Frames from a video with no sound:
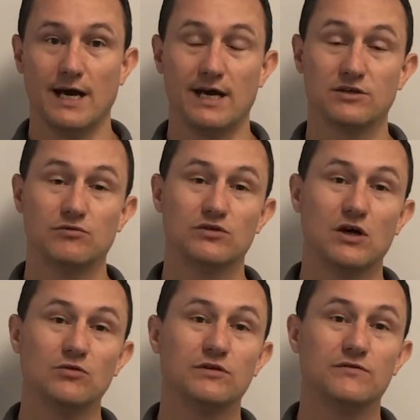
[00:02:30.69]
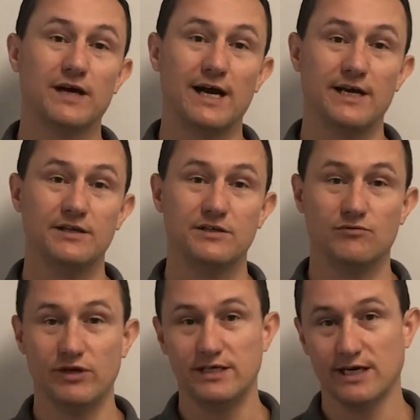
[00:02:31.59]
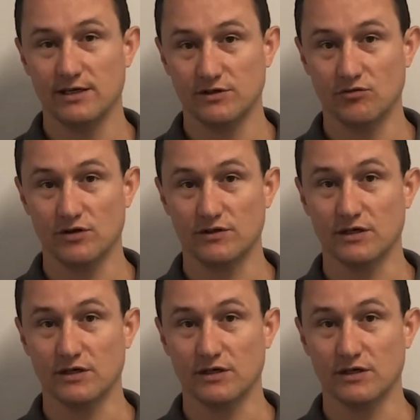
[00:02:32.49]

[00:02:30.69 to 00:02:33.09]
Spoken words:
As a result of that, energy retailers across